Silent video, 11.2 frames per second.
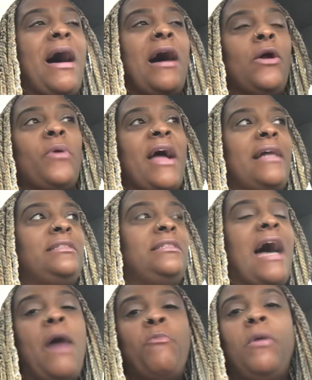
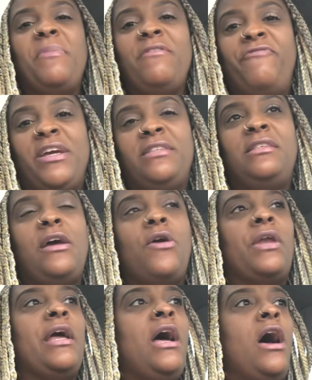I wouldn't be
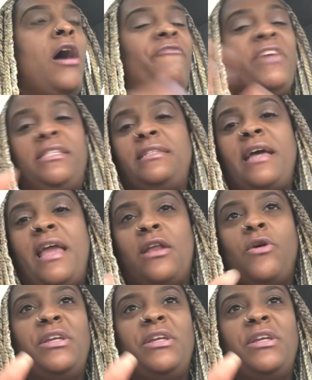fixated